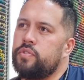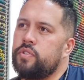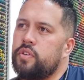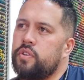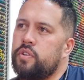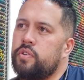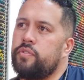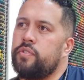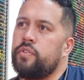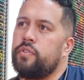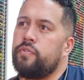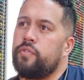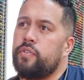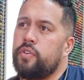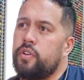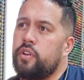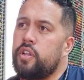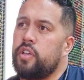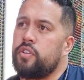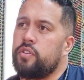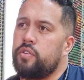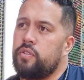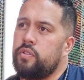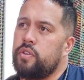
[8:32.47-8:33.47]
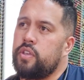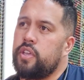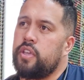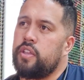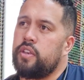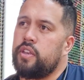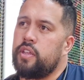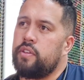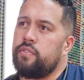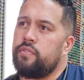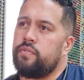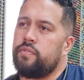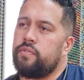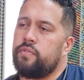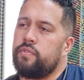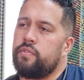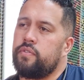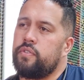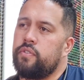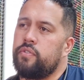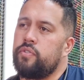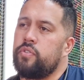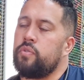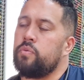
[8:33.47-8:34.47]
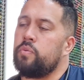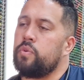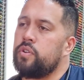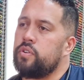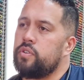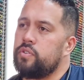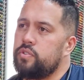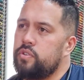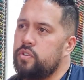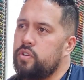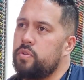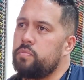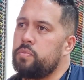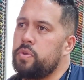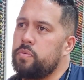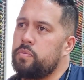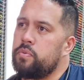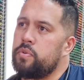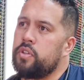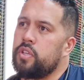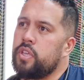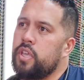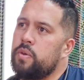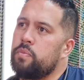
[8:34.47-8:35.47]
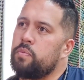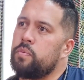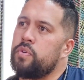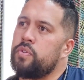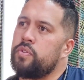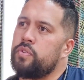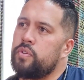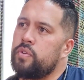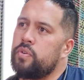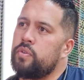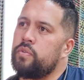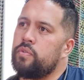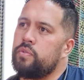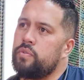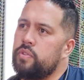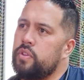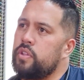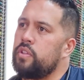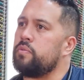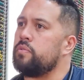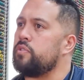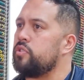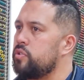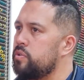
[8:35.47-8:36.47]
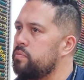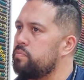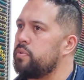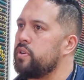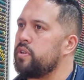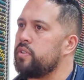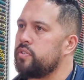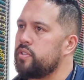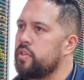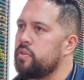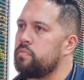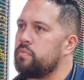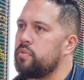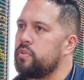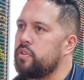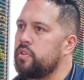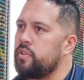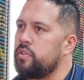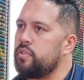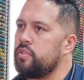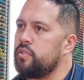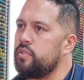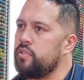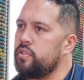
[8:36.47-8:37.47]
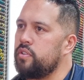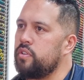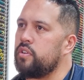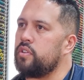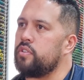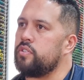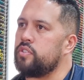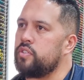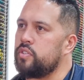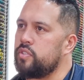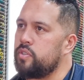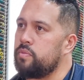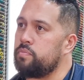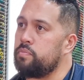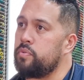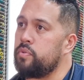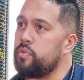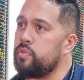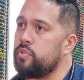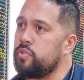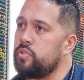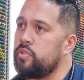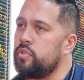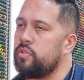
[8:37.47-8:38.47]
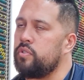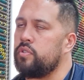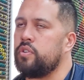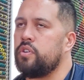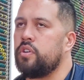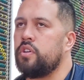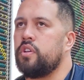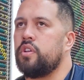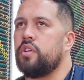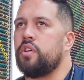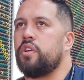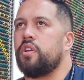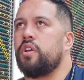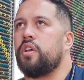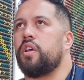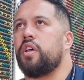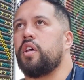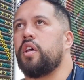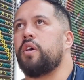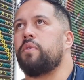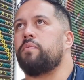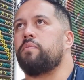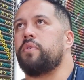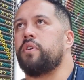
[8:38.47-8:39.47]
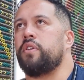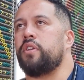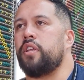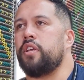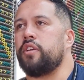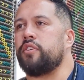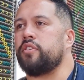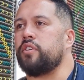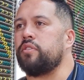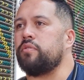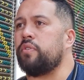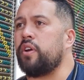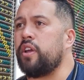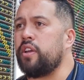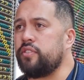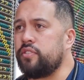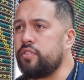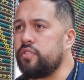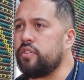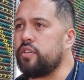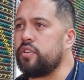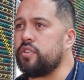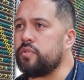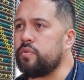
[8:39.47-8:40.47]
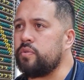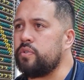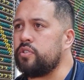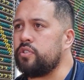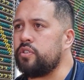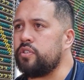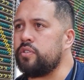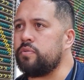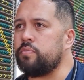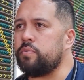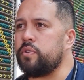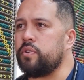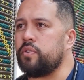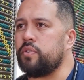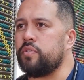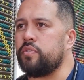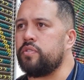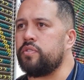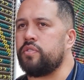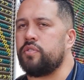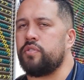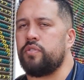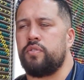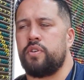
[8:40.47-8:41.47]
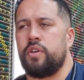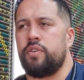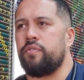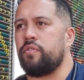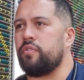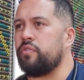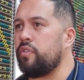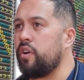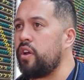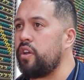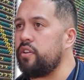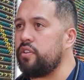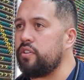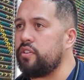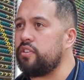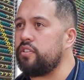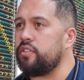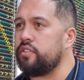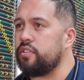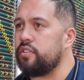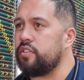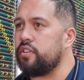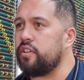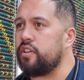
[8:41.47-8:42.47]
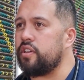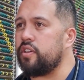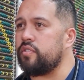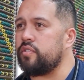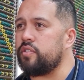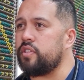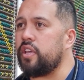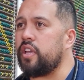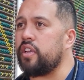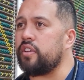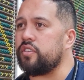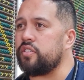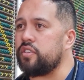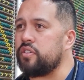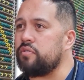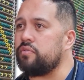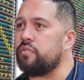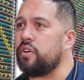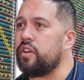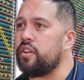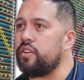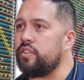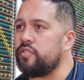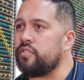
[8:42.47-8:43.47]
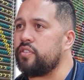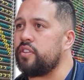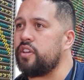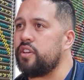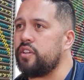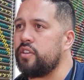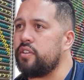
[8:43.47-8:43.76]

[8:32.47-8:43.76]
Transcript: So if you feel like you can have, if you want, you know, people to come with you, then you should bring somebody, you know, to support you and actually raising those questions, because you have a right to actually raise that.